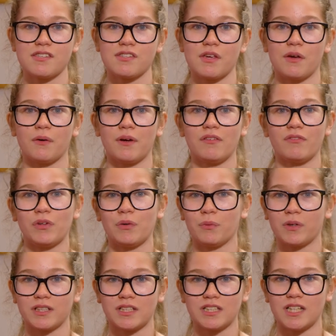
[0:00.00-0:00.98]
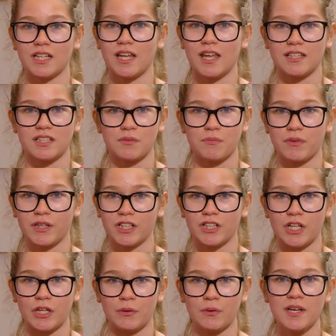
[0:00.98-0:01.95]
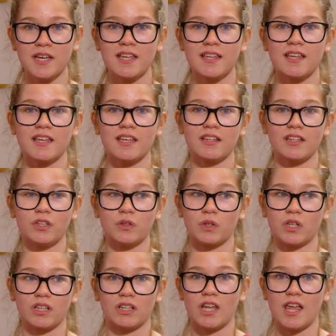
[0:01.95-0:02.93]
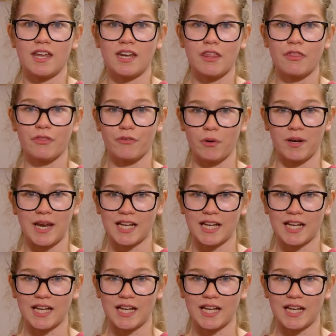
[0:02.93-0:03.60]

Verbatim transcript: So if you wanted to learn something new, you can learn it through an